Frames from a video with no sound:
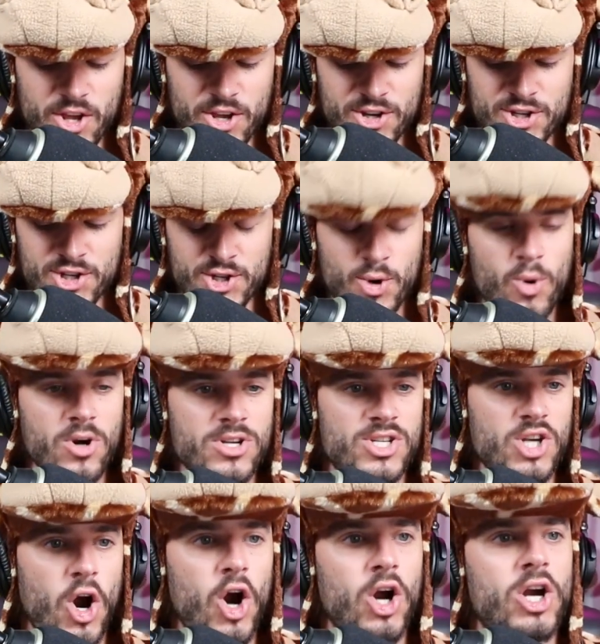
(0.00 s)
shorts
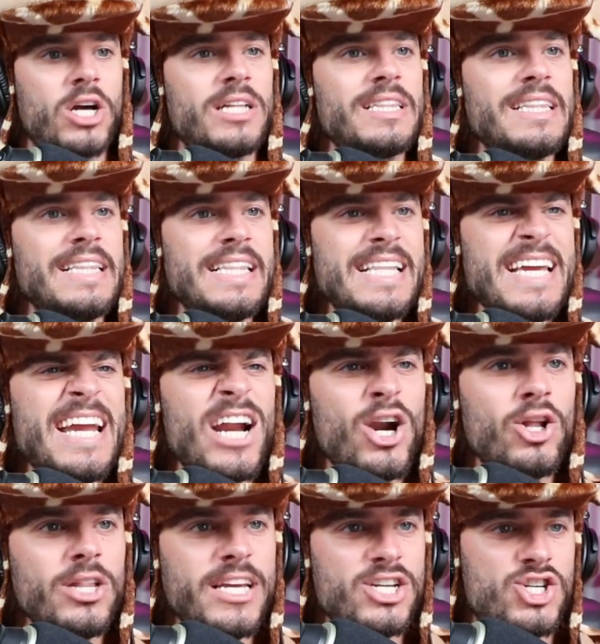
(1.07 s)
are
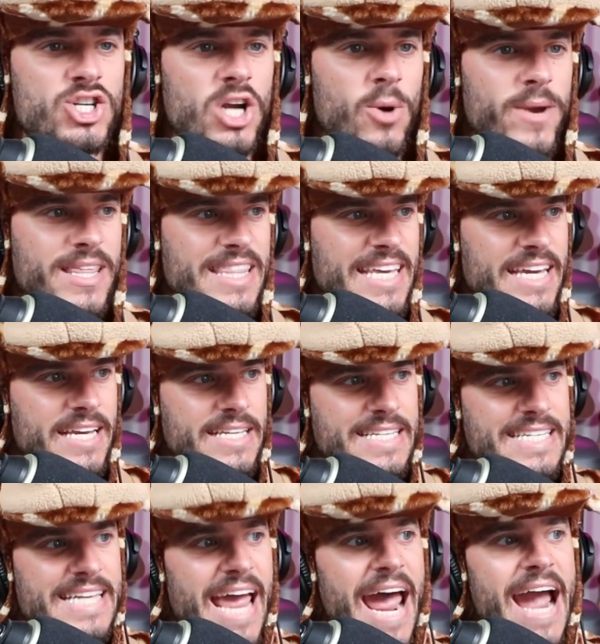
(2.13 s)
clearly showing the
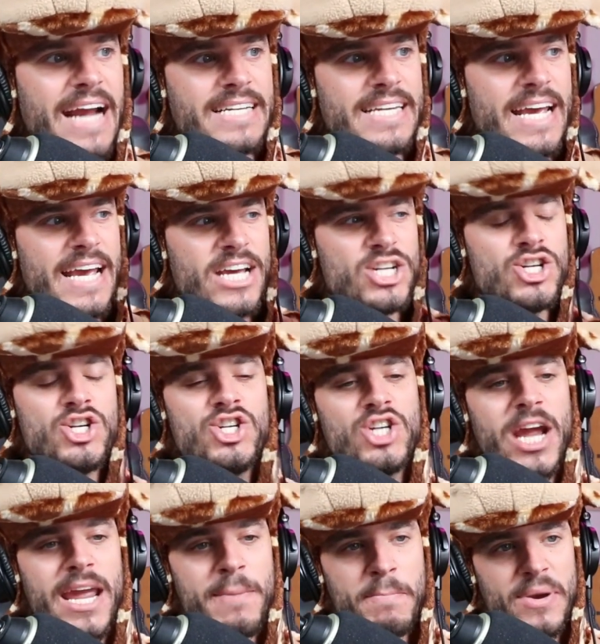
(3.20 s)
exact
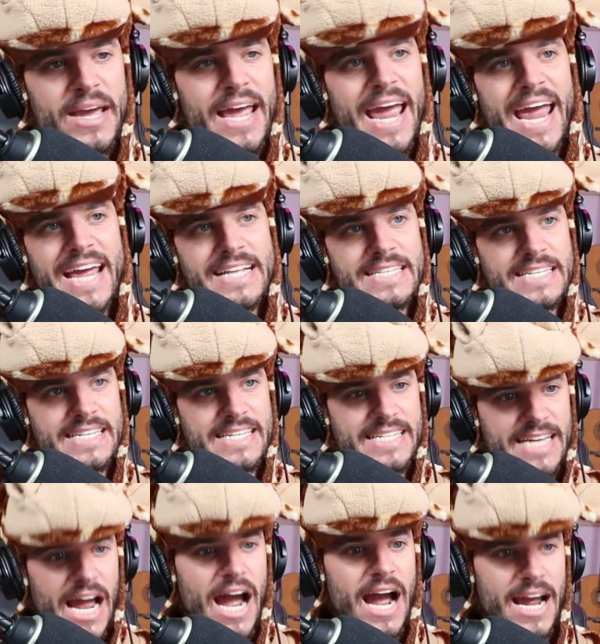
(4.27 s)
shape and
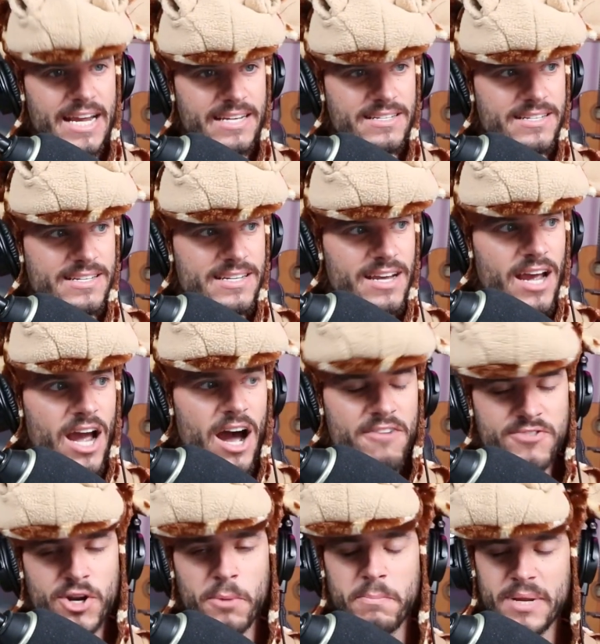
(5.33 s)
size
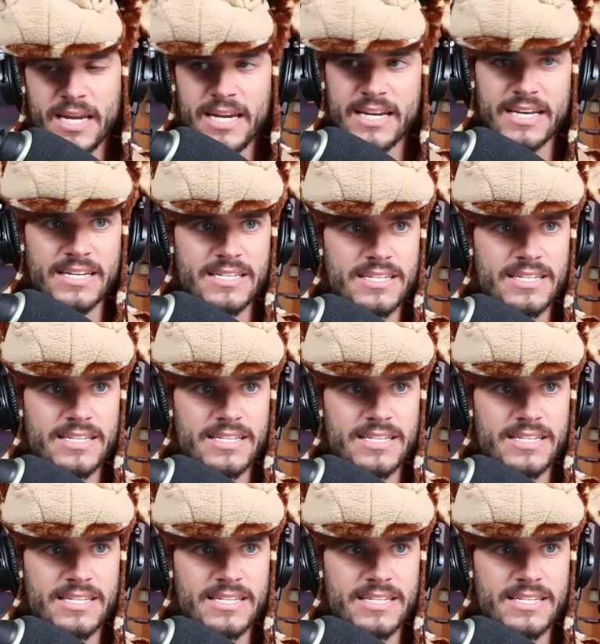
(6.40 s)
of your penis.